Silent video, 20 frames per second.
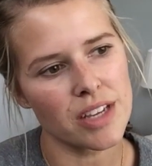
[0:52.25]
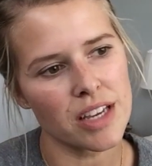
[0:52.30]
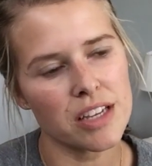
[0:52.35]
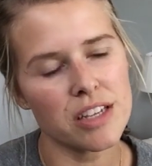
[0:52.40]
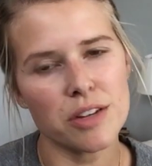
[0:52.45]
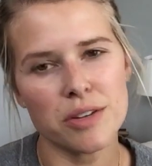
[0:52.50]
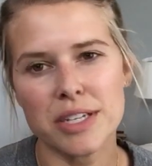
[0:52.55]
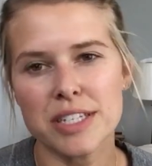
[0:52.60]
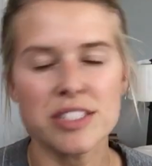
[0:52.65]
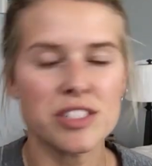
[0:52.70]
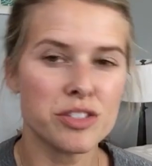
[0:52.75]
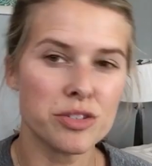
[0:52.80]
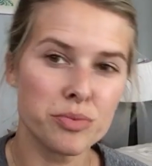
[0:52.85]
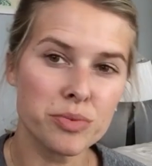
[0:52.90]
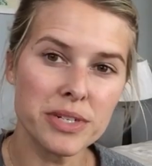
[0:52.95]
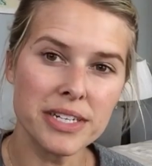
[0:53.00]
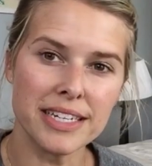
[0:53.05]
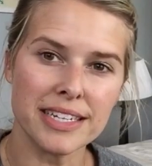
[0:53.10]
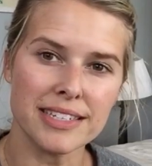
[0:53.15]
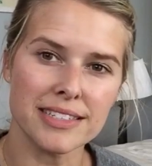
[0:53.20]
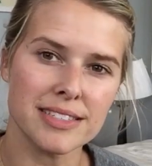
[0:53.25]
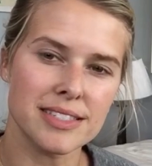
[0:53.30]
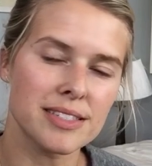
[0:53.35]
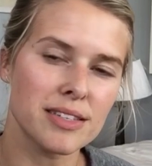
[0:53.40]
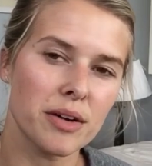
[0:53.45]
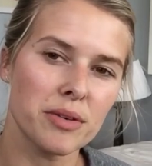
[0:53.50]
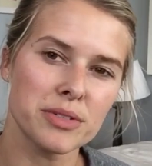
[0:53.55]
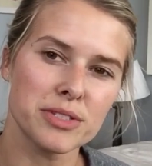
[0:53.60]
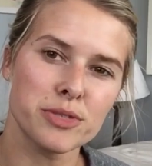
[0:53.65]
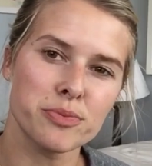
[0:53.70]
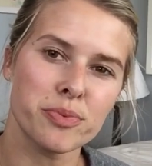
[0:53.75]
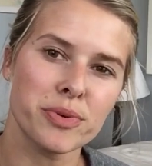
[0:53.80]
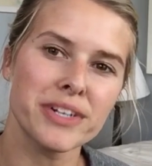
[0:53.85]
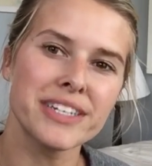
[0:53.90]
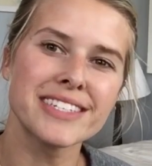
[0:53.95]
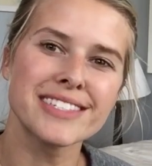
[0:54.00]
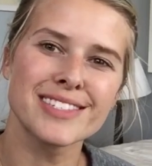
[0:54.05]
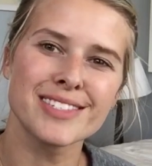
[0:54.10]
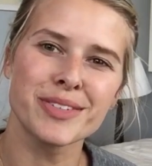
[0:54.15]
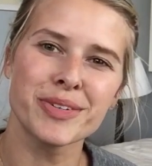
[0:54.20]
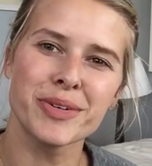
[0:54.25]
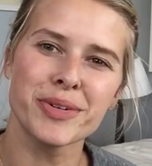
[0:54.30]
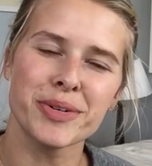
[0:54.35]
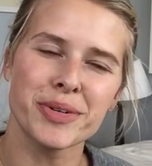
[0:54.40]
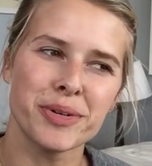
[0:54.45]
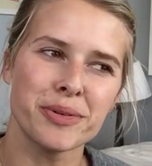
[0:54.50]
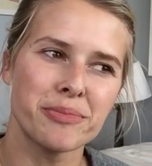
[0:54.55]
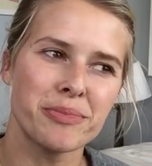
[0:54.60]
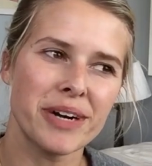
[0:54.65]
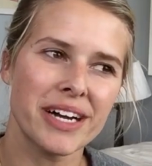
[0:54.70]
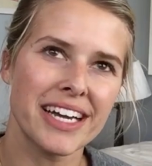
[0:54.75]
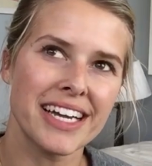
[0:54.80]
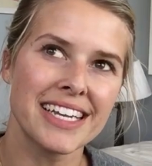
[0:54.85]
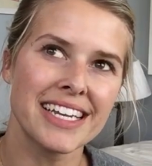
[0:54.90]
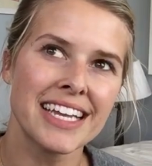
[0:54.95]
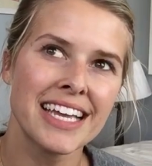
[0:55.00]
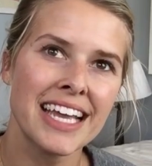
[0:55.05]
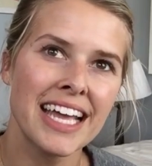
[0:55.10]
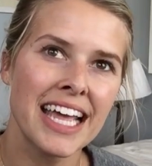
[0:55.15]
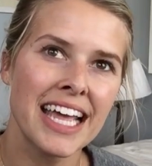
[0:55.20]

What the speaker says: you know, he's three, so it's preschool, but